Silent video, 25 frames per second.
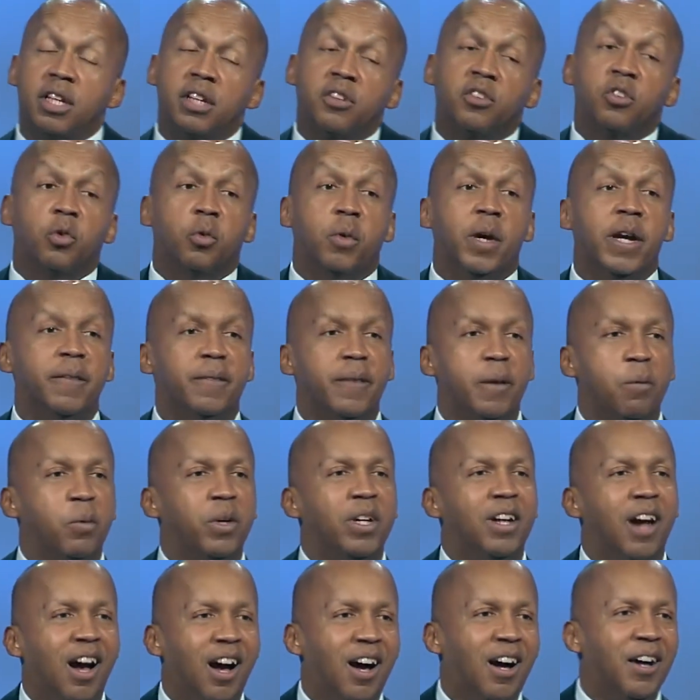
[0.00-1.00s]
and it's great that
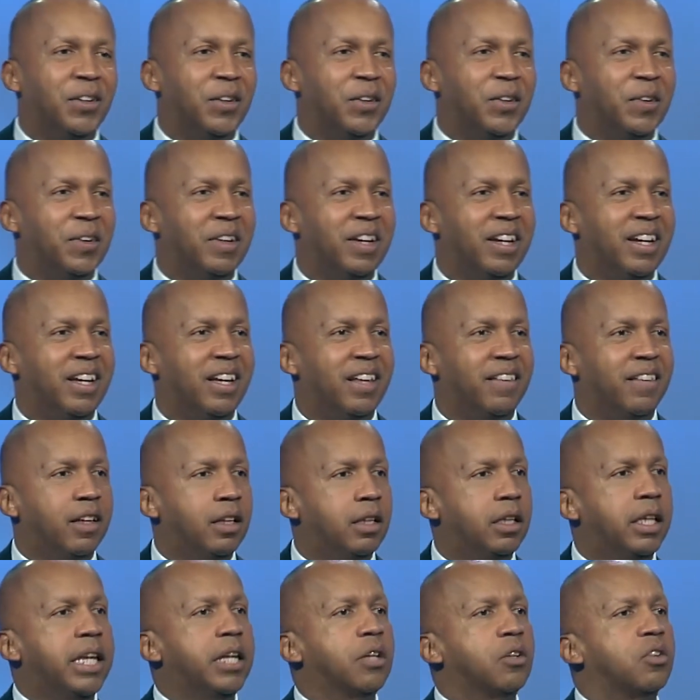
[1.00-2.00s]
we honor the
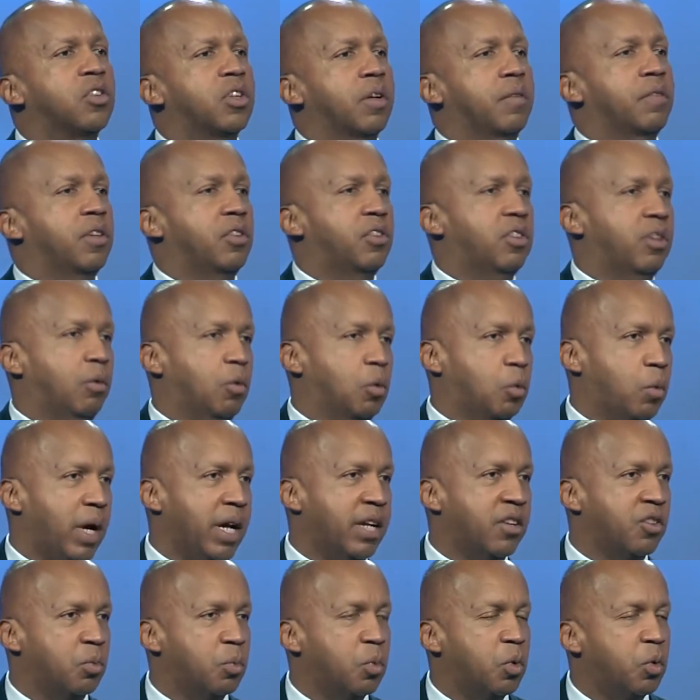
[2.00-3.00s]
leaders of the civil
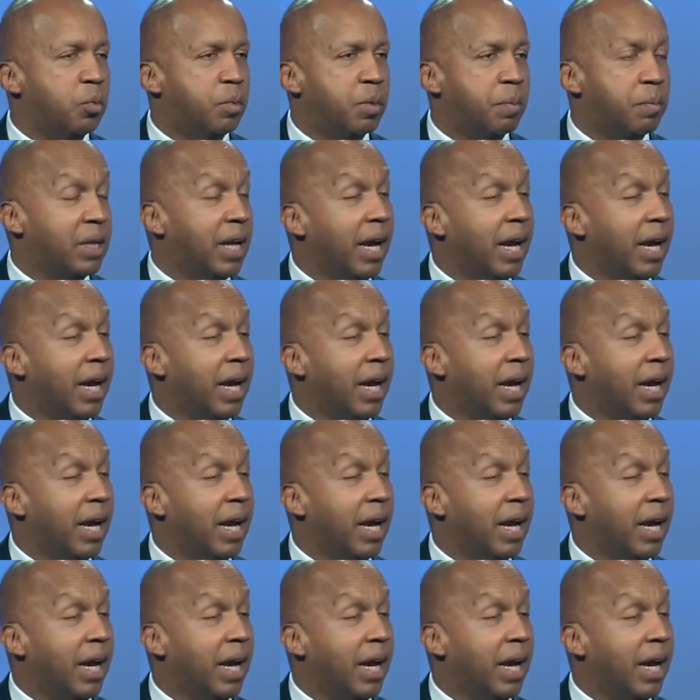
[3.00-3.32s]
rights movement,